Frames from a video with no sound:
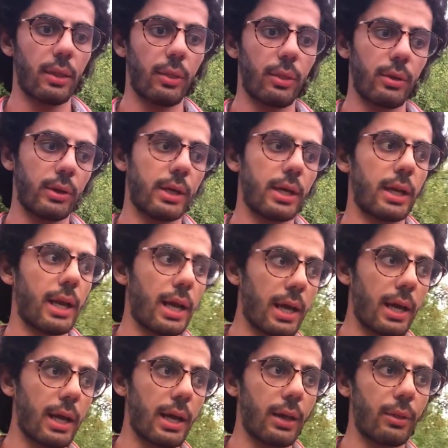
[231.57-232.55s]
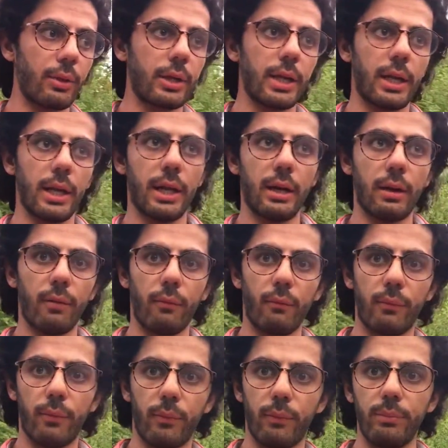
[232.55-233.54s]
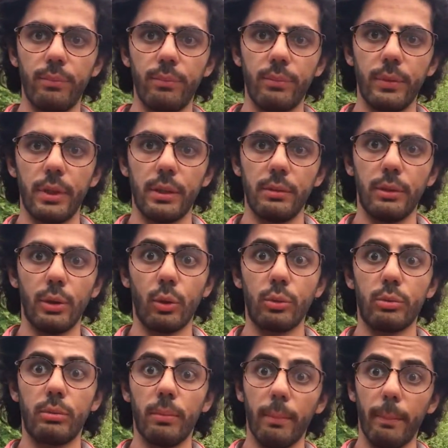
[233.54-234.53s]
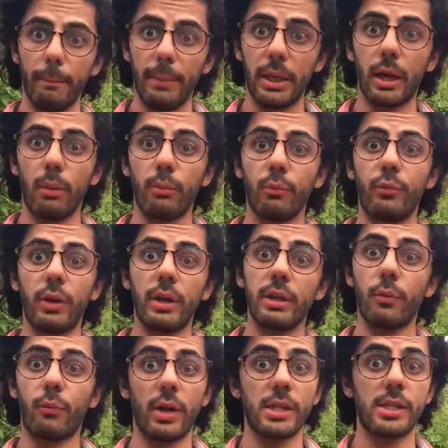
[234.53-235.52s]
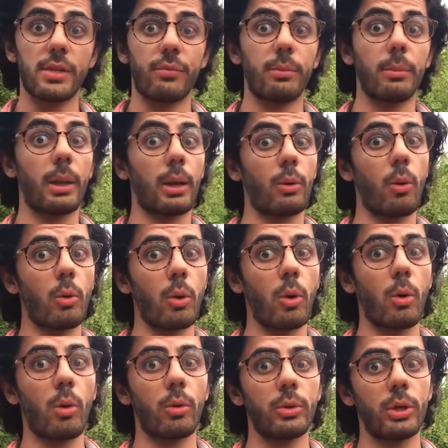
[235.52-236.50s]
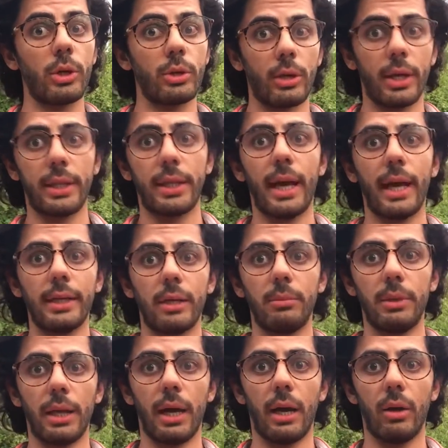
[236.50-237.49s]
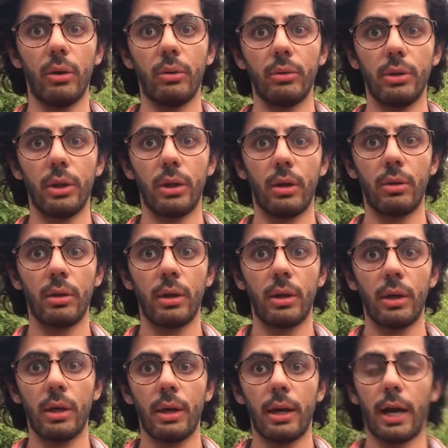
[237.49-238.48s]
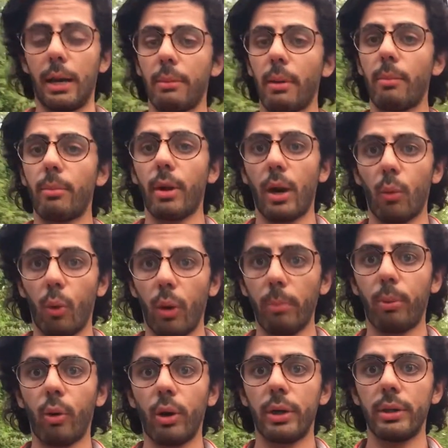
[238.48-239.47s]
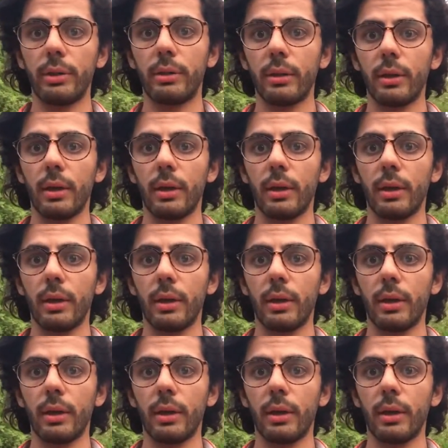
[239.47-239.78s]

they're gonna become very defensive and be like, whoa, you're attacking me now. I remember at one point